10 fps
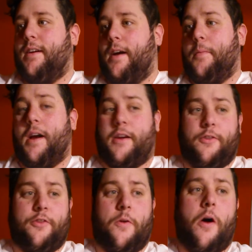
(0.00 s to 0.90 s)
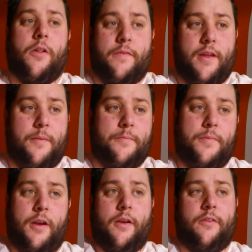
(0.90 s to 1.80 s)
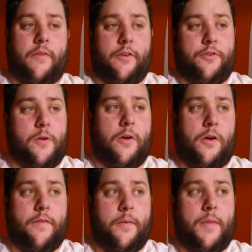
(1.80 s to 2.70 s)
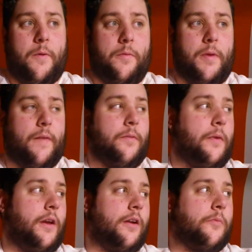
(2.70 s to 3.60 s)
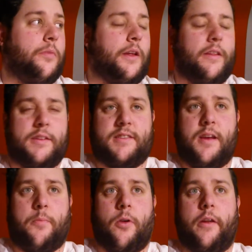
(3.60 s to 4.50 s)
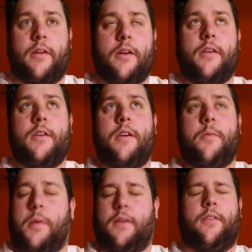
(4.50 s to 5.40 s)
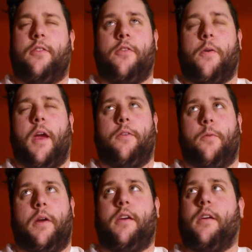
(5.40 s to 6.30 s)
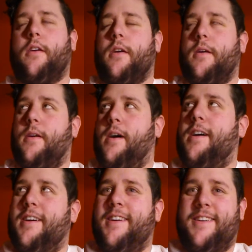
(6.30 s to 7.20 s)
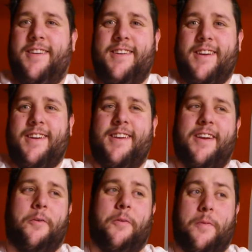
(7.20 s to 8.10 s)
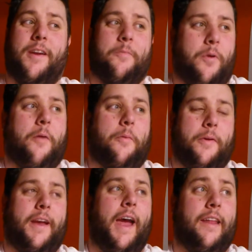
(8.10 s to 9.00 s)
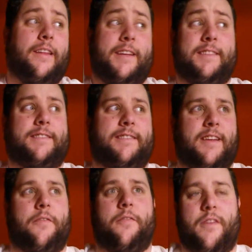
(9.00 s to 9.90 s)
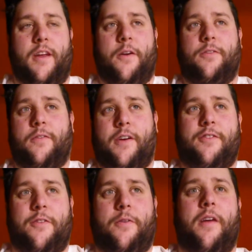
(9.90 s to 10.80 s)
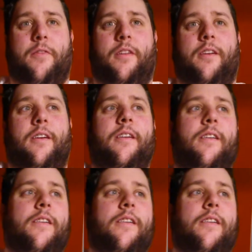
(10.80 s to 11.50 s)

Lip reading: I'm not going to show all of them, because if I showed all of them, that would have to be a completely separate PC Showcase week. It would be probably at least 7 videos if I showed everything.